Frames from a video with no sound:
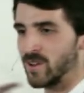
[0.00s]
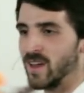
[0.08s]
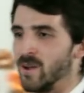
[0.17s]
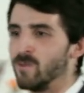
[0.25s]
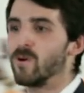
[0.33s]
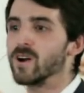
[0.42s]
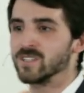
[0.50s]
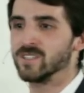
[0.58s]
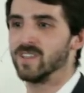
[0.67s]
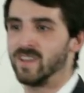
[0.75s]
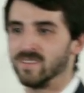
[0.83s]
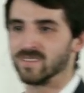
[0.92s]
okay,
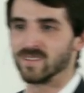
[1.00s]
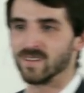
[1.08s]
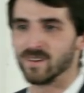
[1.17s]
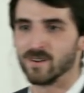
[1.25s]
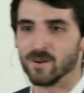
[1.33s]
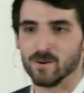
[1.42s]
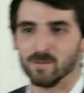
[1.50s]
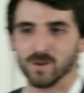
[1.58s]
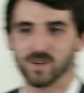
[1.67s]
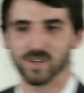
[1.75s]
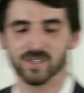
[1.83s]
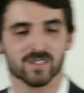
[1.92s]
watch this.
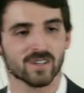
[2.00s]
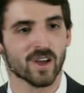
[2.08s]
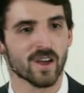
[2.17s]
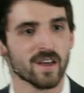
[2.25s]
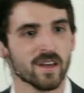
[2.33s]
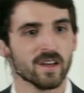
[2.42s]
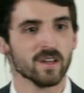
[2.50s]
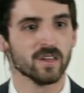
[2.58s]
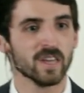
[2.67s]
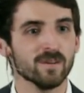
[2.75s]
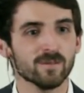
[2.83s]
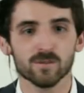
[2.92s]
Because
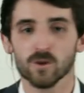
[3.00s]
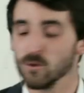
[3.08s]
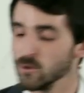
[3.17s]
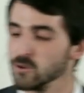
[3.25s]
even though